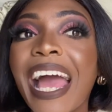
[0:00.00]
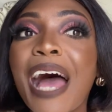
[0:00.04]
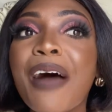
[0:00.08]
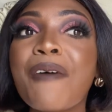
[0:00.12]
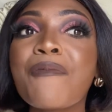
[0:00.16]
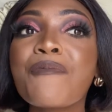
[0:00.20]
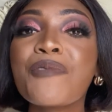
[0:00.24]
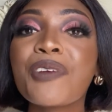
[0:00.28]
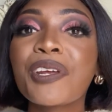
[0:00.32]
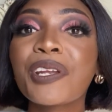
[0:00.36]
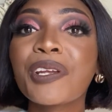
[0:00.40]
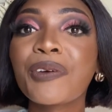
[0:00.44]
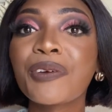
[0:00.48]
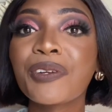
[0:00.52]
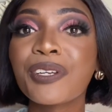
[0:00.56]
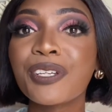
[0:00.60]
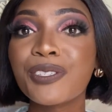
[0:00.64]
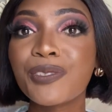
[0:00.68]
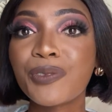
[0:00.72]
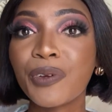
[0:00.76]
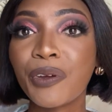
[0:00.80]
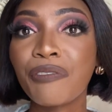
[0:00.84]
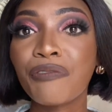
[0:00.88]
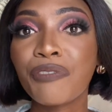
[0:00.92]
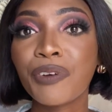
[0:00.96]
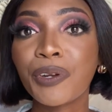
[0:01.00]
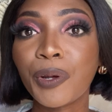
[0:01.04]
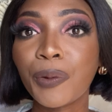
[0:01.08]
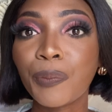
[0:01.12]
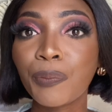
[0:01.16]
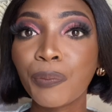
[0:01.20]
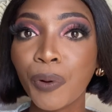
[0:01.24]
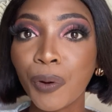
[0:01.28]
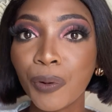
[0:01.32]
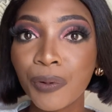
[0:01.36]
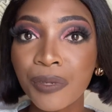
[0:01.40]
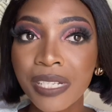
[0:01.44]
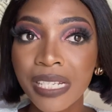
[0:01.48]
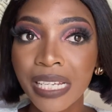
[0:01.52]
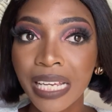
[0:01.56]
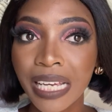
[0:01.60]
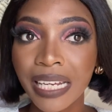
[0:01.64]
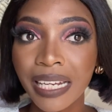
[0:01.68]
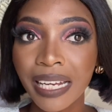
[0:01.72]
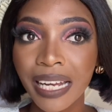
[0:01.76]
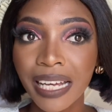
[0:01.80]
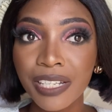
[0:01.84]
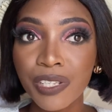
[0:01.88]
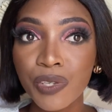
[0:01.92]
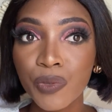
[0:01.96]
I'm really sorry for not posting
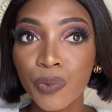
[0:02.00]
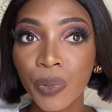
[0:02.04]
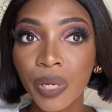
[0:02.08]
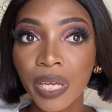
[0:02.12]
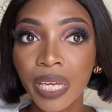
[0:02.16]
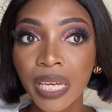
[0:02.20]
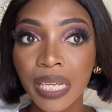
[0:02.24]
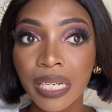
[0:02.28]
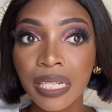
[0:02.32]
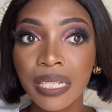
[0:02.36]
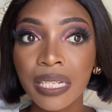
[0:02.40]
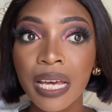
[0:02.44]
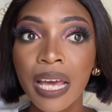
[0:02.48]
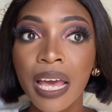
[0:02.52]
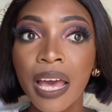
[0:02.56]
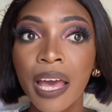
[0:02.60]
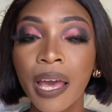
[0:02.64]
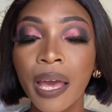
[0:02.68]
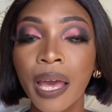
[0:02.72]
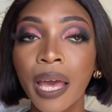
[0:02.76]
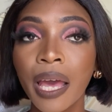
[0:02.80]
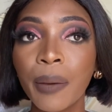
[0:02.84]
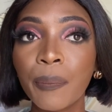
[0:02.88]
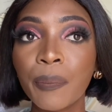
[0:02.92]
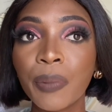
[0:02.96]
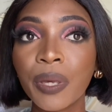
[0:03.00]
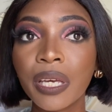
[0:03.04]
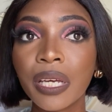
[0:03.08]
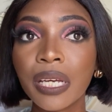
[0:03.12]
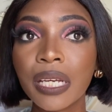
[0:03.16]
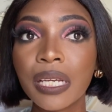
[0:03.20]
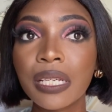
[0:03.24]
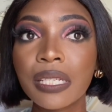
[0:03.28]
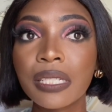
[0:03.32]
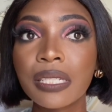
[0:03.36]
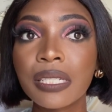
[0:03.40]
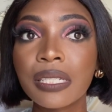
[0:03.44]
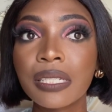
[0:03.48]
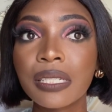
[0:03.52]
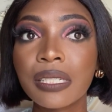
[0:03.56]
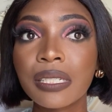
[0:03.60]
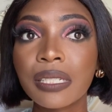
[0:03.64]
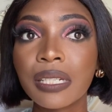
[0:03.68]
last weekend, because